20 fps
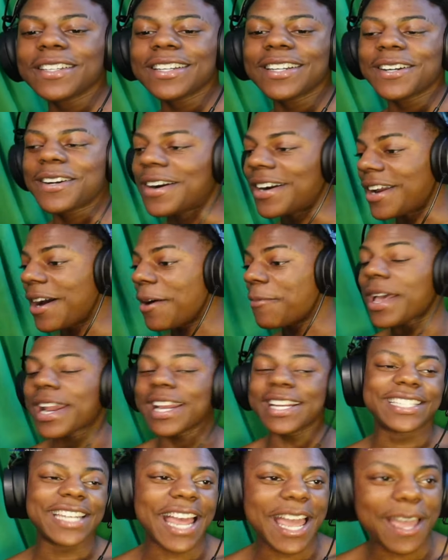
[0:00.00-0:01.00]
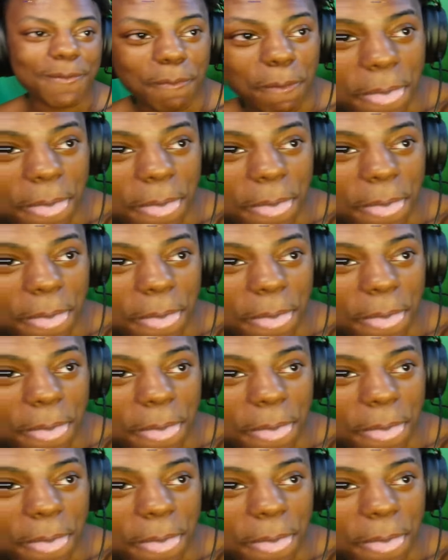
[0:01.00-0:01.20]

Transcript: Are you all ready, chat?